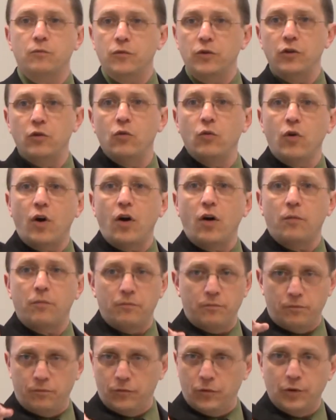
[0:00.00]
you
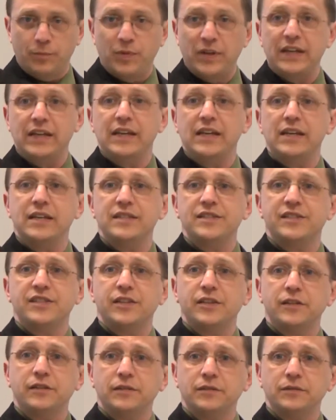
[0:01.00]
all, your PEs,